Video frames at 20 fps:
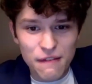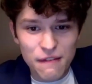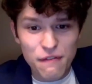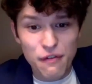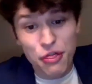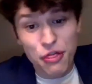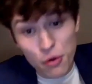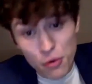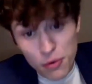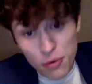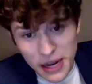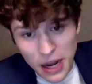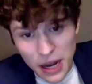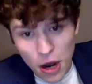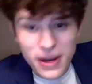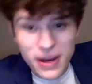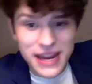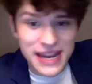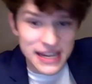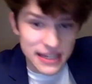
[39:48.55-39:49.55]
For
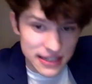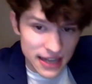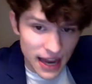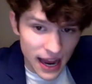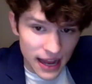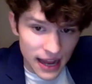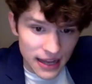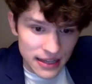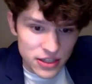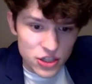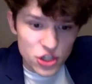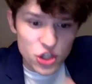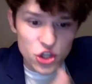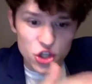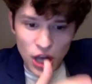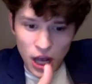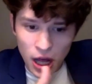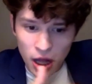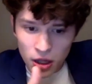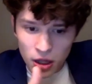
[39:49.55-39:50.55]
Thurio, he intends,
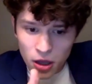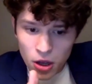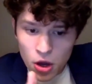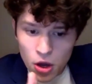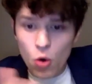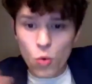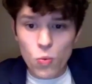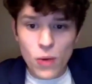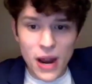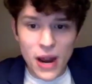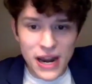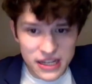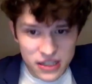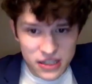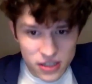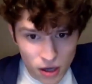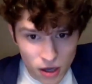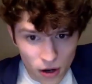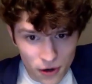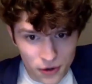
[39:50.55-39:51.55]
shall wed
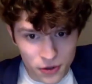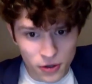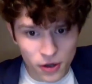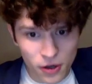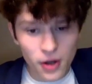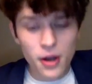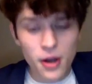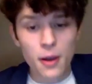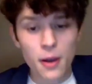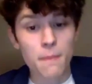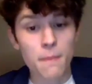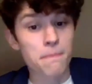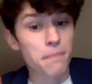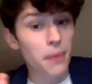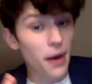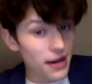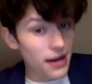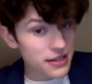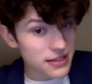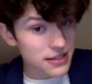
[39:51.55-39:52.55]
his daughter,
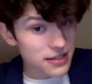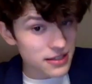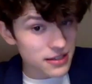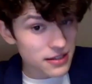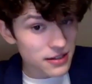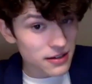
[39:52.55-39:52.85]
but